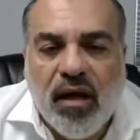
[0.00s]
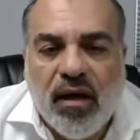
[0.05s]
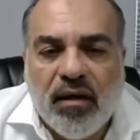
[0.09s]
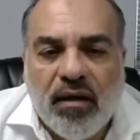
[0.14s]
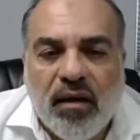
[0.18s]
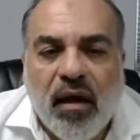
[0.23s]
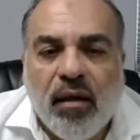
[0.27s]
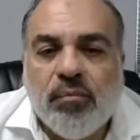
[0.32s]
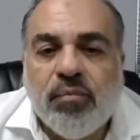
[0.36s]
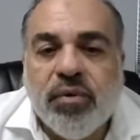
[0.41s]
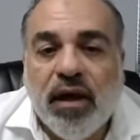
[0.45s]

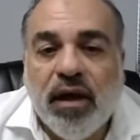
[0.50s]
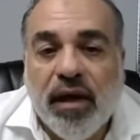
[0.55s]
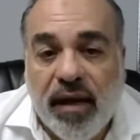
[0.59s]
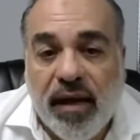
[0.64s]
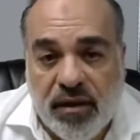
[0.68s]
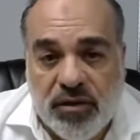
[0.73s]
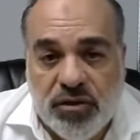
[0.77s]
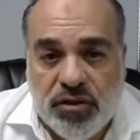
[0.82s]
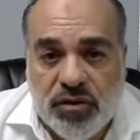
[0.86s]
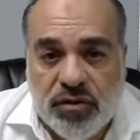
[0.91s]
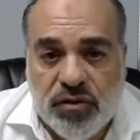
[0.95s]

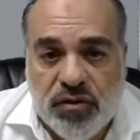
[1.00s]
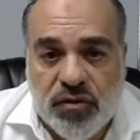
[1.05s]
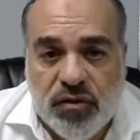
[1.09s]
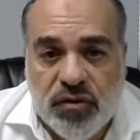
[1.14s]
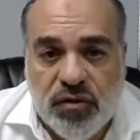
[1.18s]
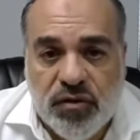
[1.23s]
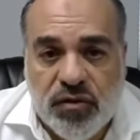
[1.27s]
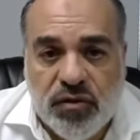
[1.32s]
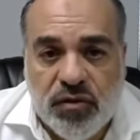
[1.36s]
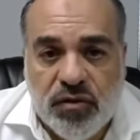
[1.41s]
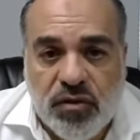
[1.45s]

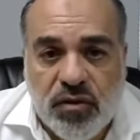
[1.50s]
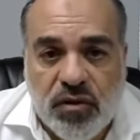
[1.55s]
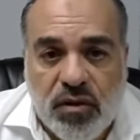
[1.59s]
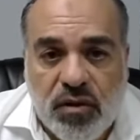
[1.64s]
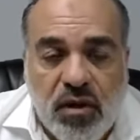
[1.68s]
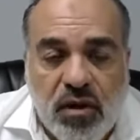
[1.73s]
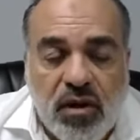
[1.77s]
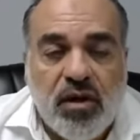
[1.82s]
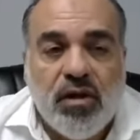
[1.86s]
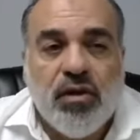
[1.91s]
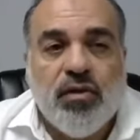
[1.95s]
complications.
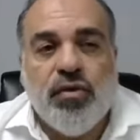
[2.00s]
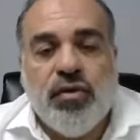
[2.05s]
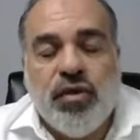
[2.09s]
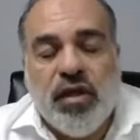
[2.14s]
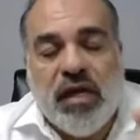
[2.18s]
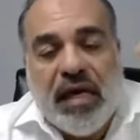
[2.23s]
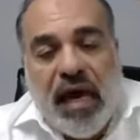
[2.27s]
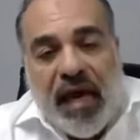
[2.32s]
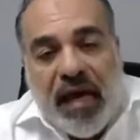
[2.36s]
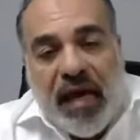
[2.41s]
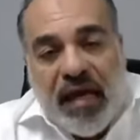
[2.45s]

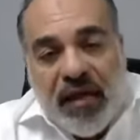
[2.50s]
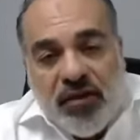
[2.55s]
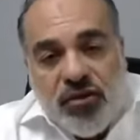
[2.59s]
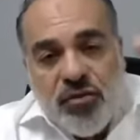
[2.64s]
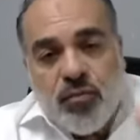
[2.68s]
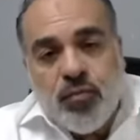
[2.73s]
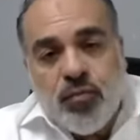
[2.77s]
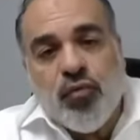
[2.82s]
The end